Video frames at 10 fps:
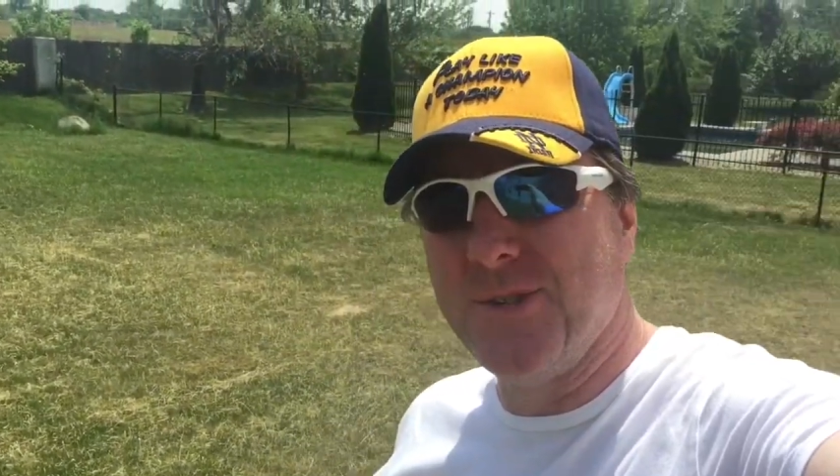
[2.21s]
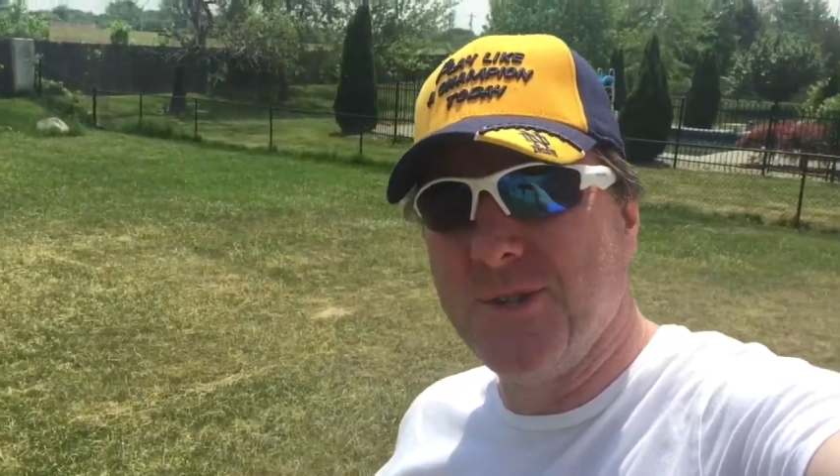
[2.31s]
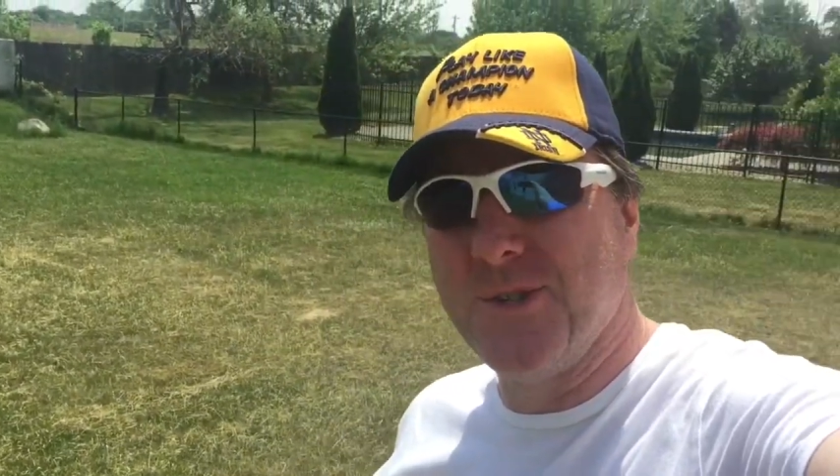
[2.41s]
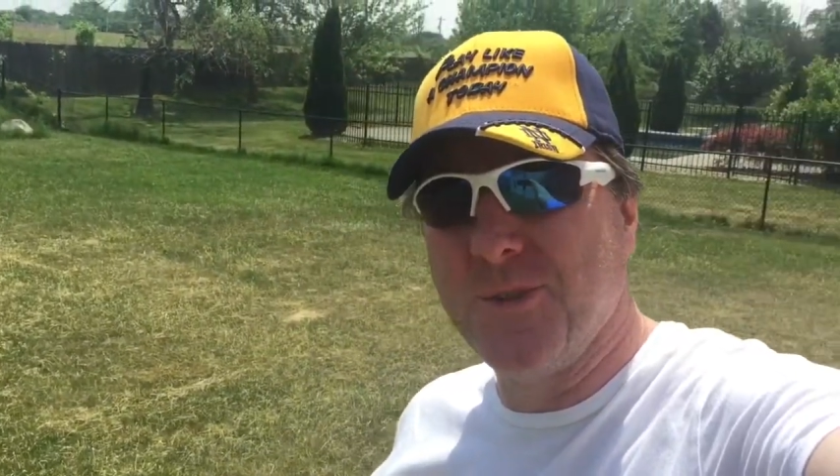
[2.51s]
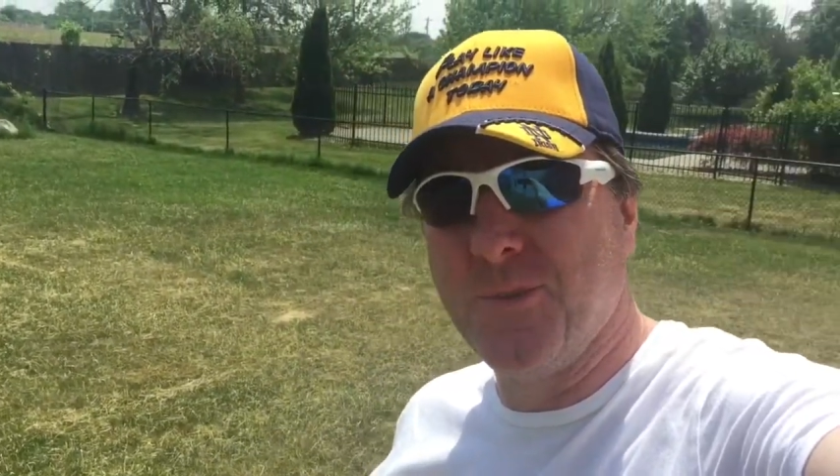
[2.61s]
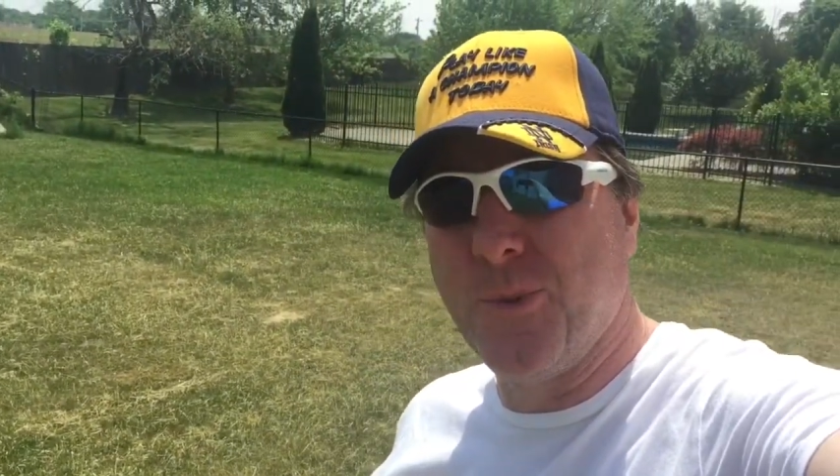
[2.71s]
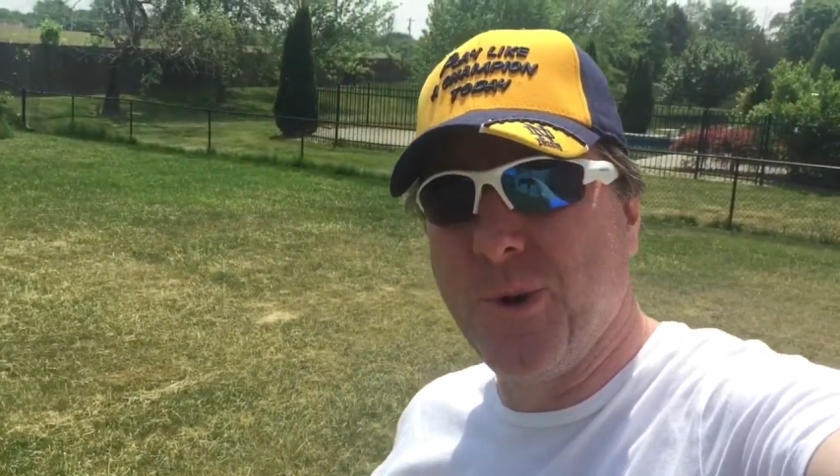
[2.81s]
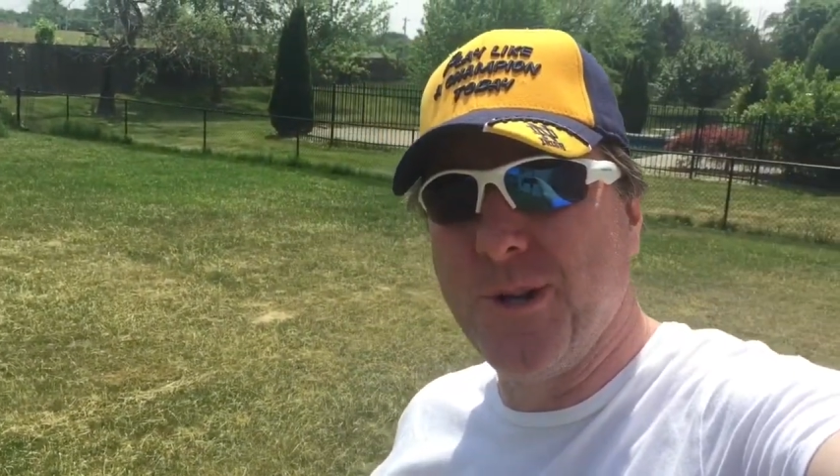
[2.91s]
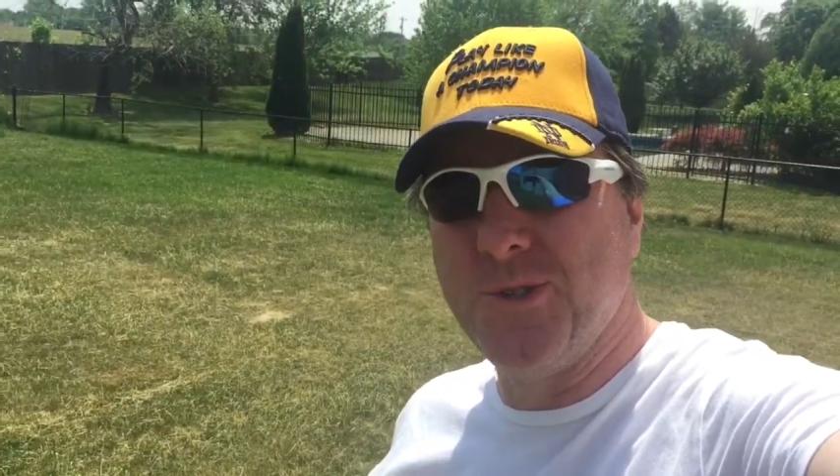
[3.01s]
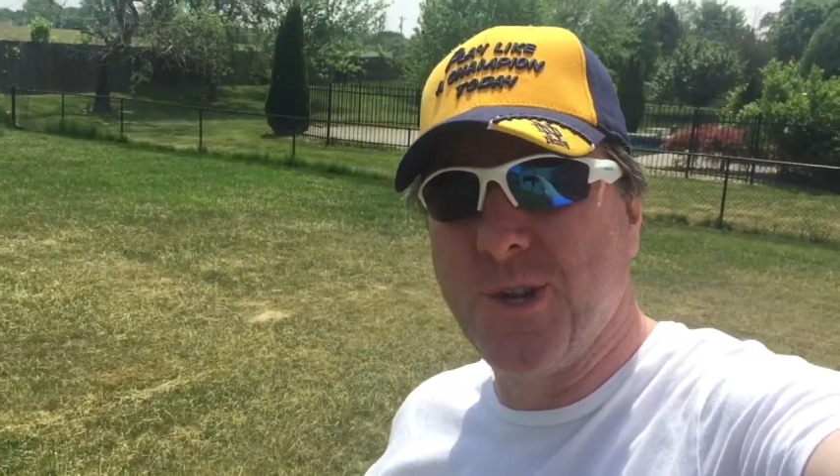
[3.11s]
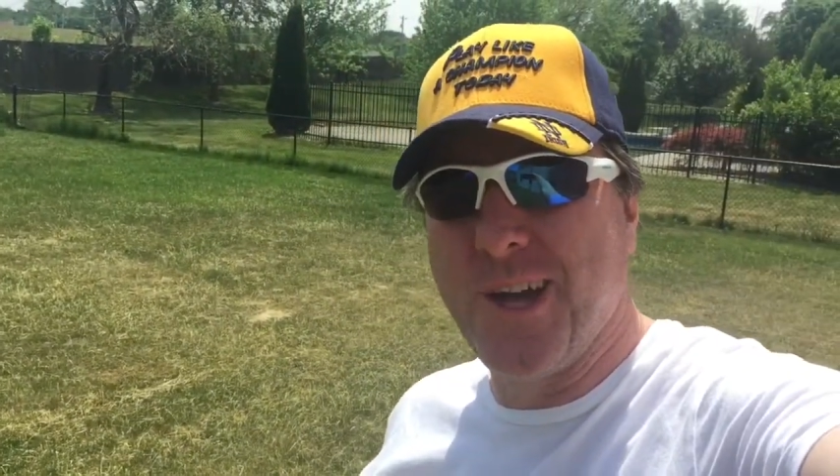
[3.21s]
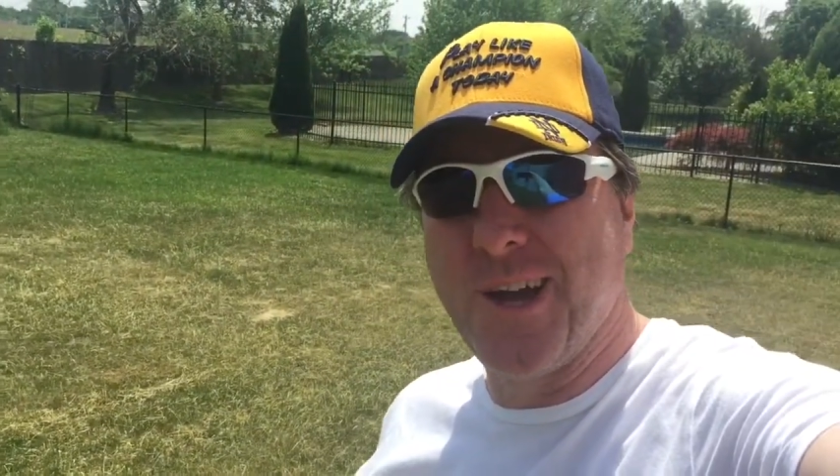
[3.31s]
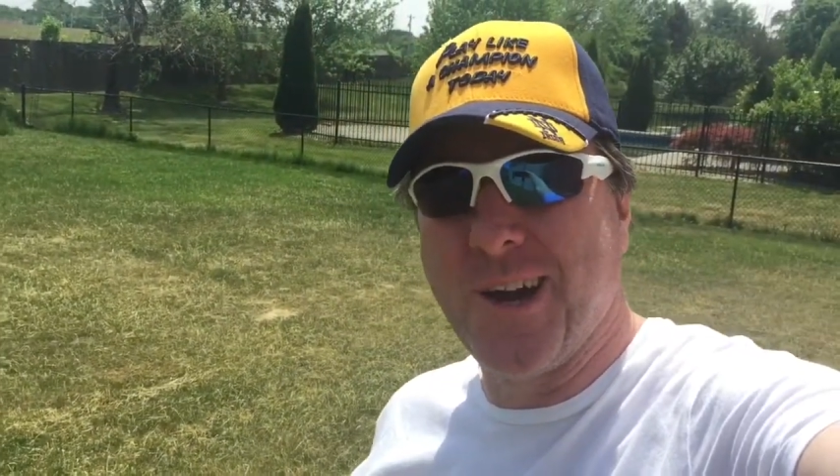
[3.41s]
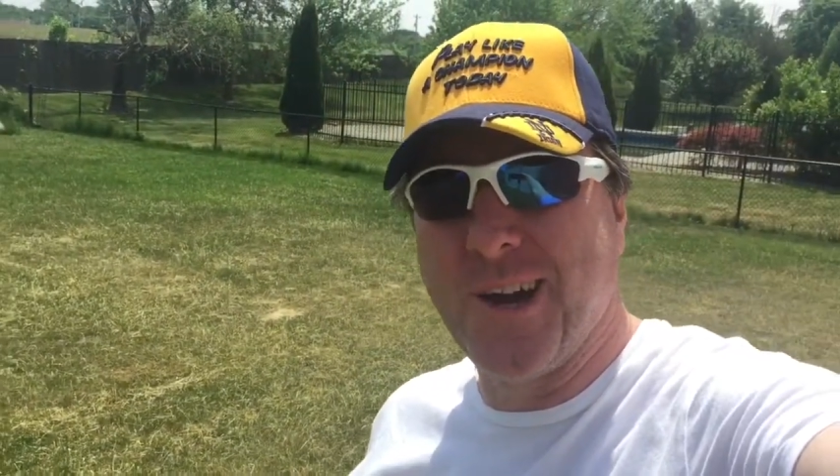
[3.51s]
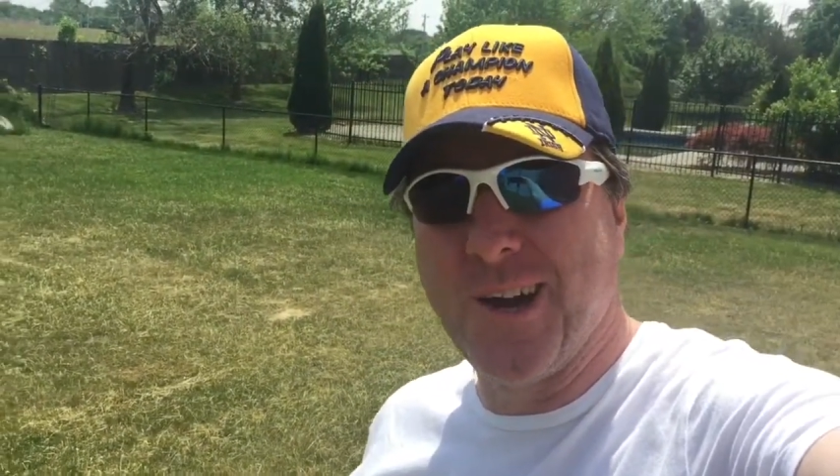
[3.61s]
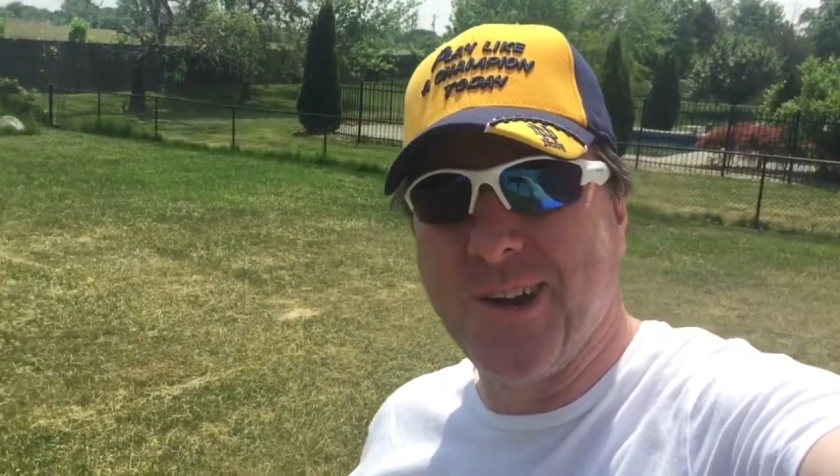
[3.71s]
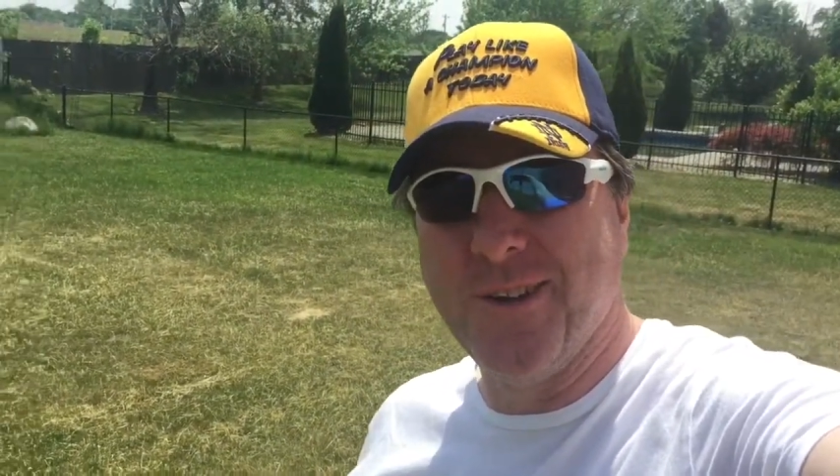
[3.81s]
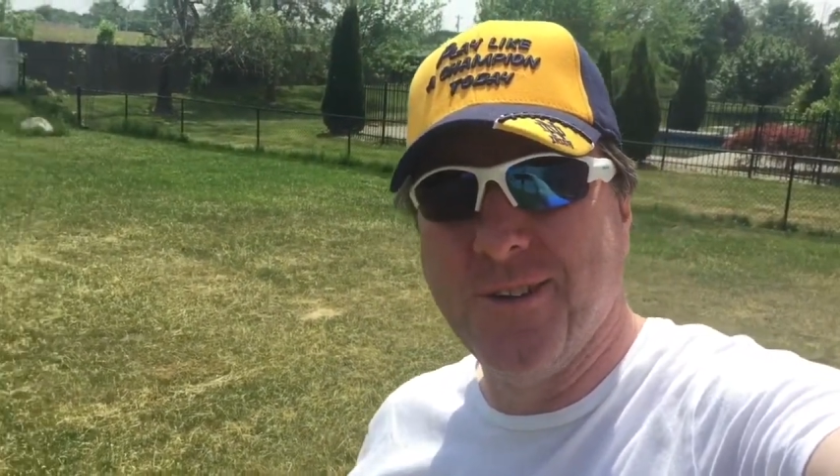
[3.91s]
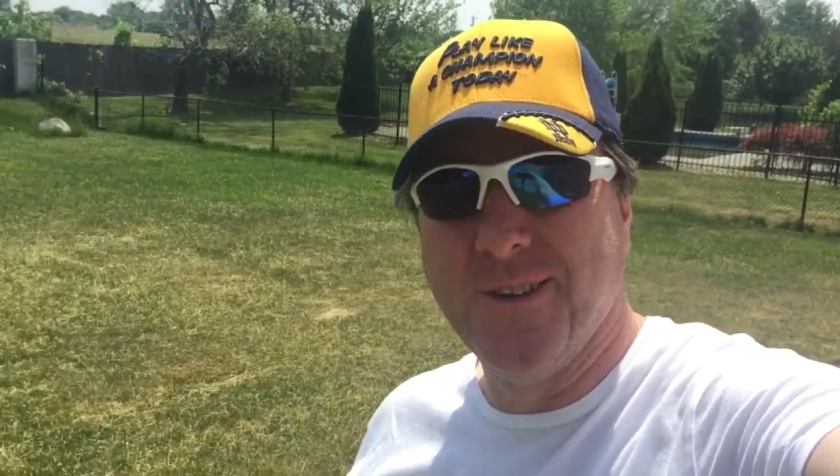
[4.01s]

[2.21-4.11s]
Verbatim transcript: this is your boy JR.